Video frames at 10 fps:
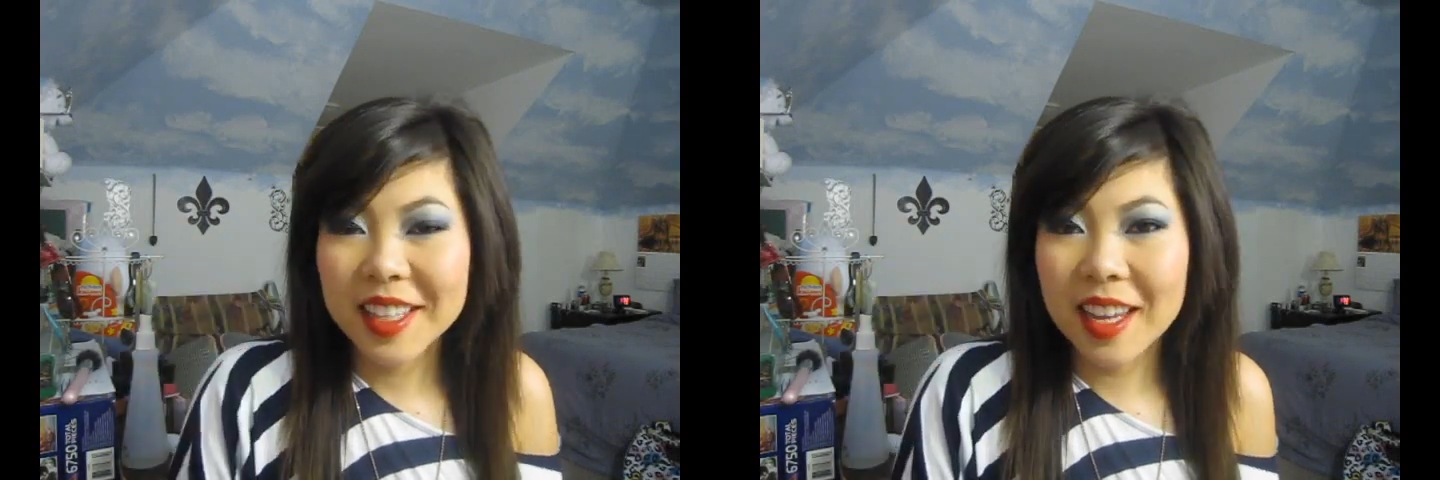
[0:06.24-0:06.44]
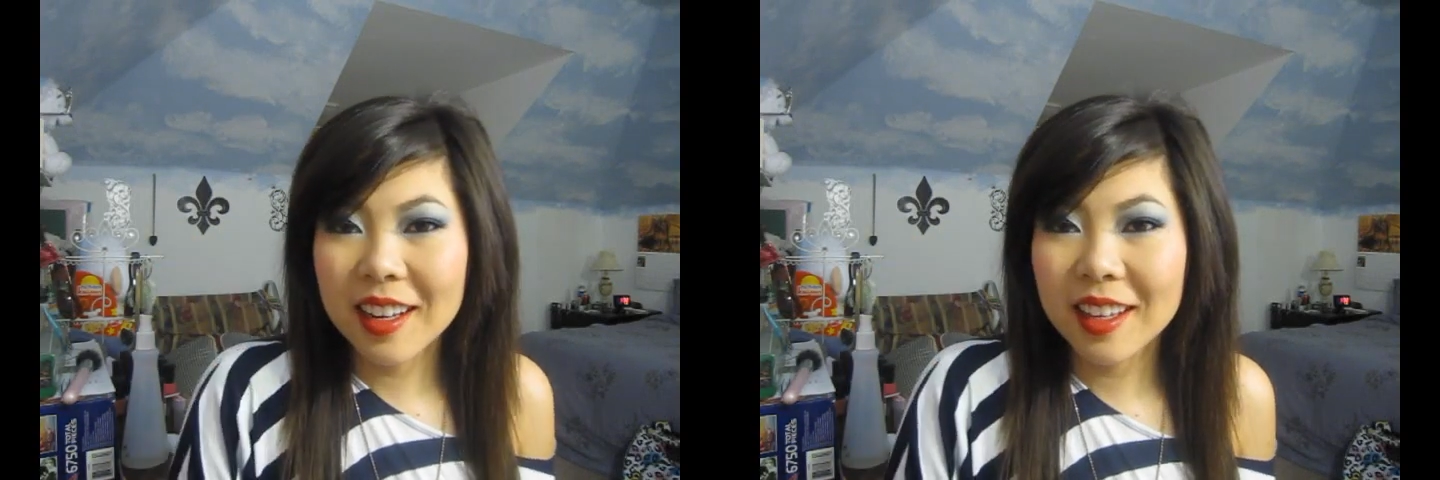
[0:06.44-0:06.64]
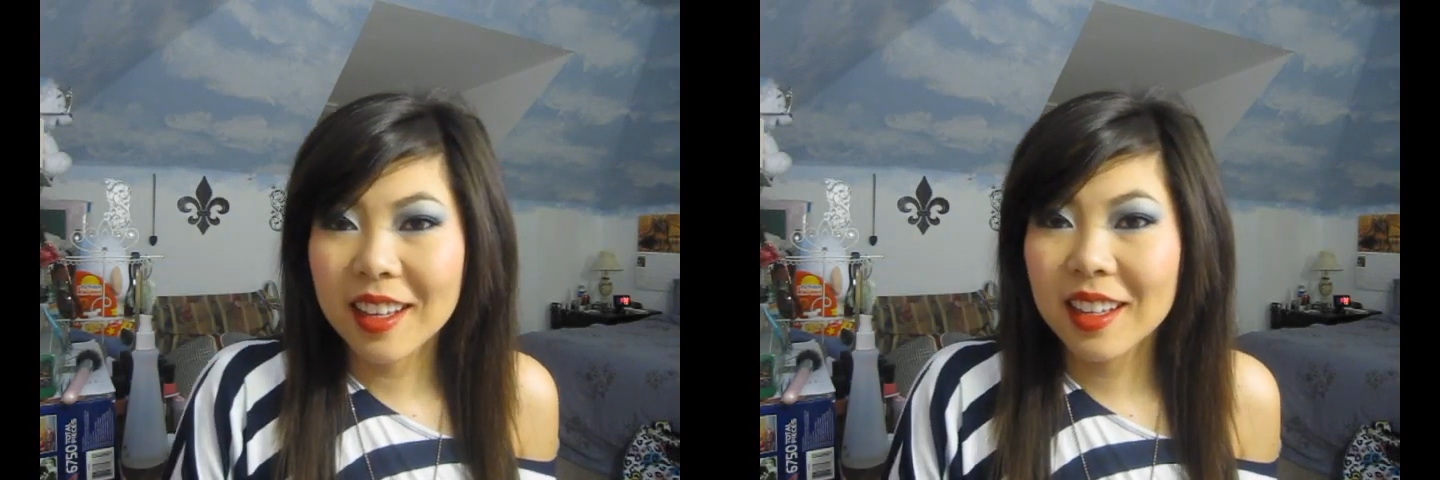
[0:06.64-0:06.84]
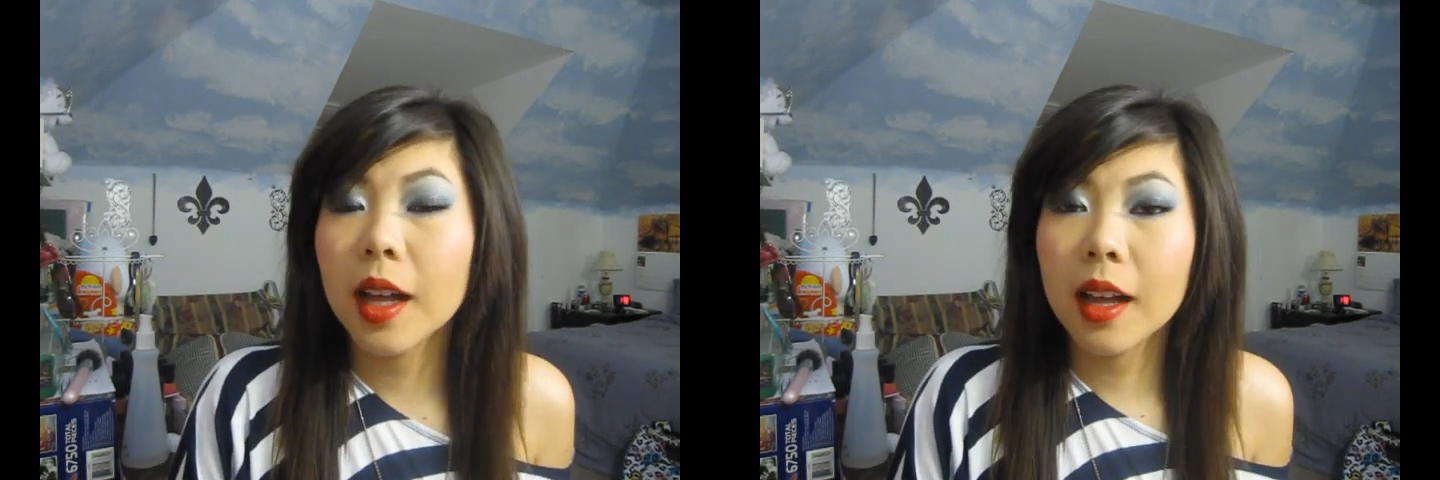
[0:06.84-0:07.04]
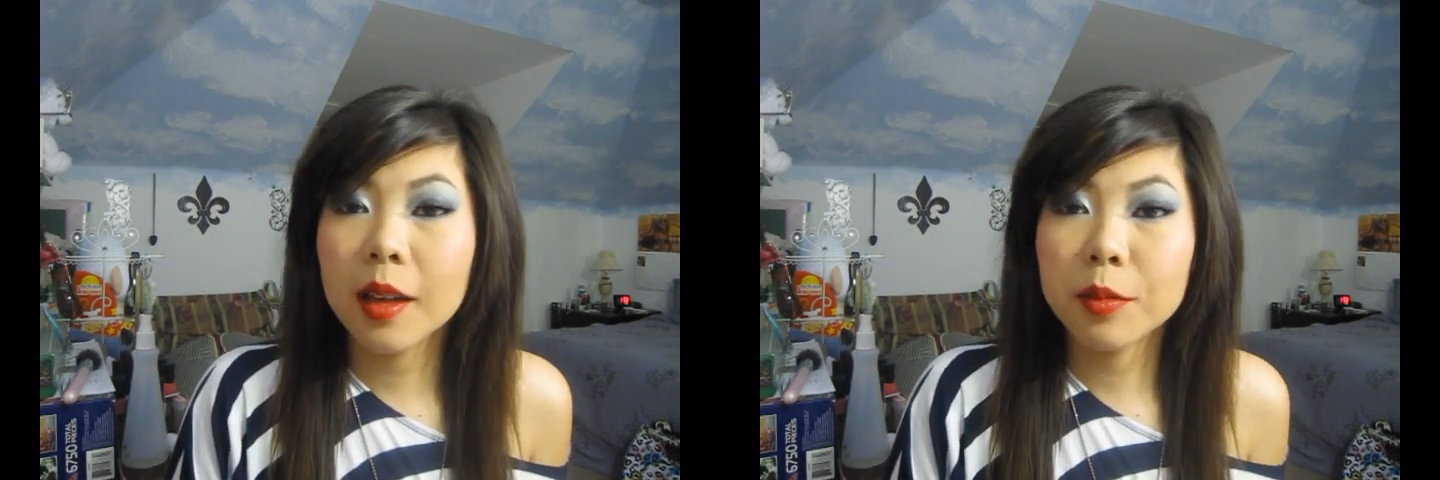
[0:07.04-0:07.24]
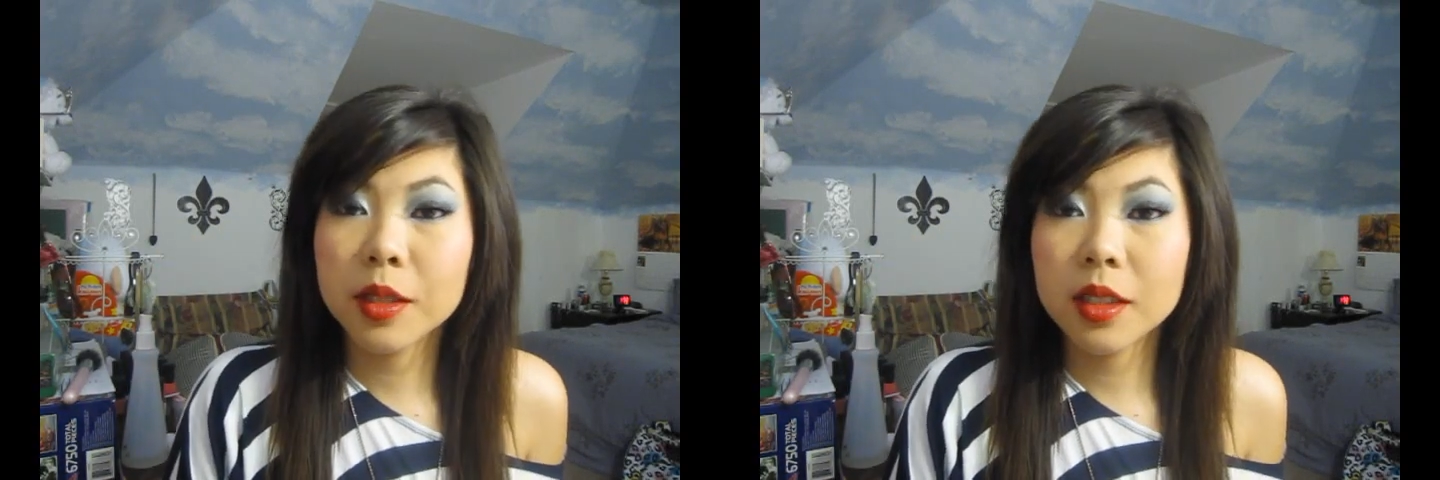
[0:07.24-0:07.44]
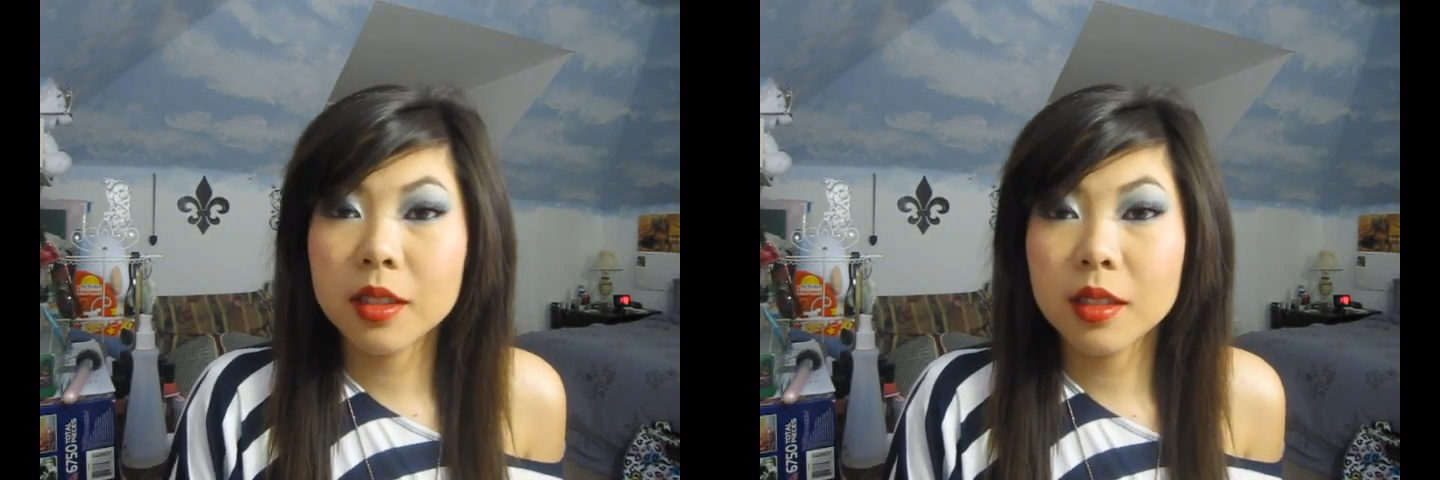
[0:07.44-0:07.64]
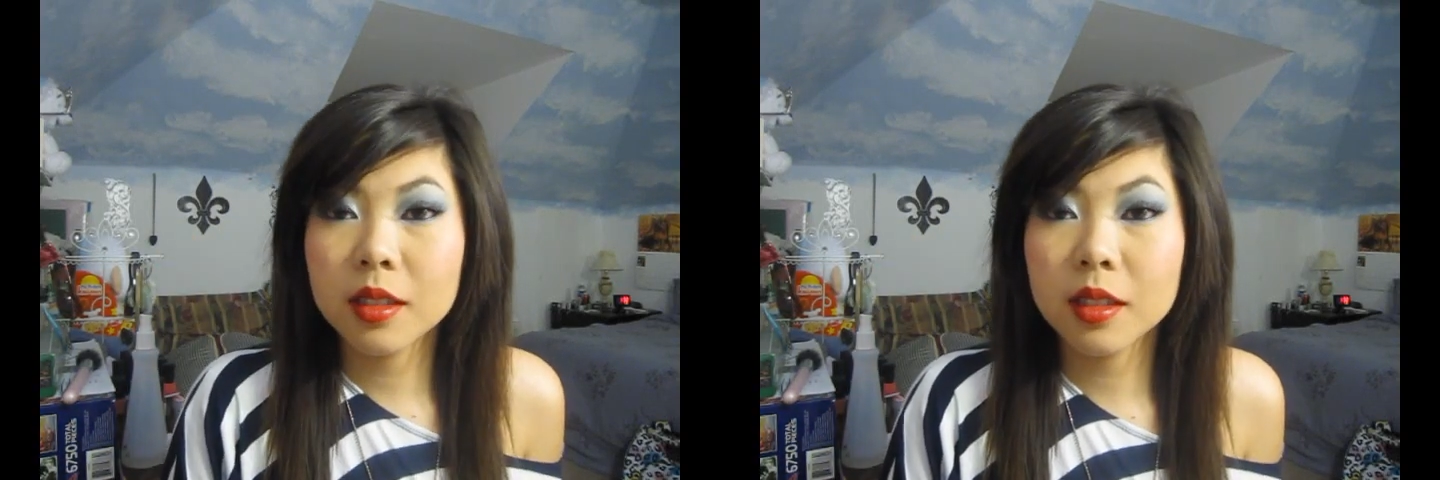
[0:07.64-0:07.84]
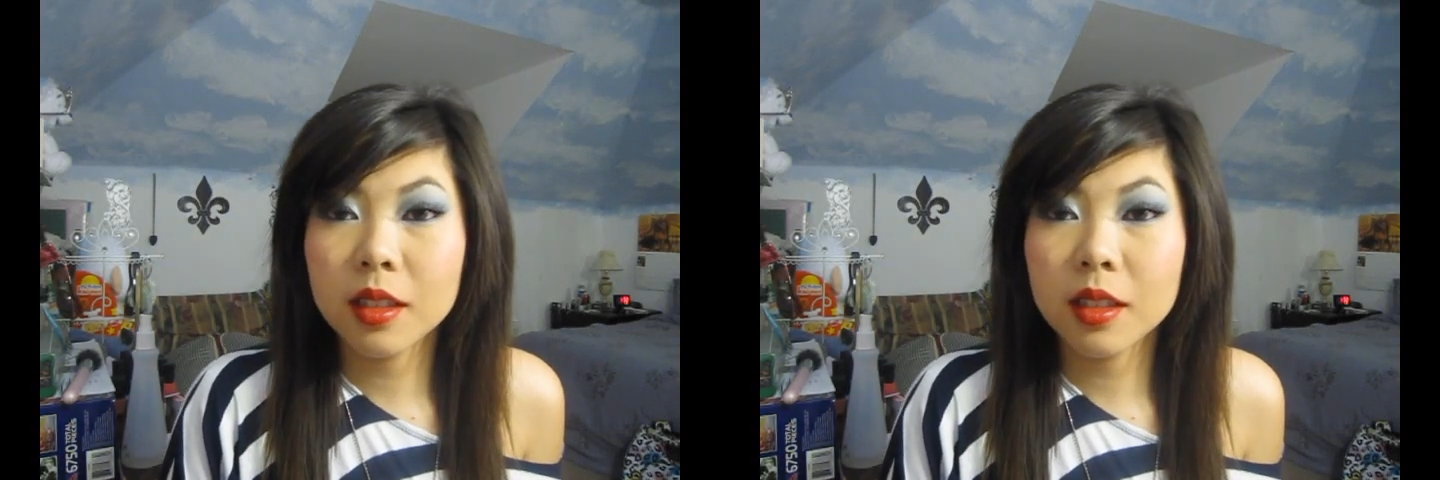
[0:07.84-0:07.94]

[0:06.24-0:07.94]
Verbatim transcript: and again I'm just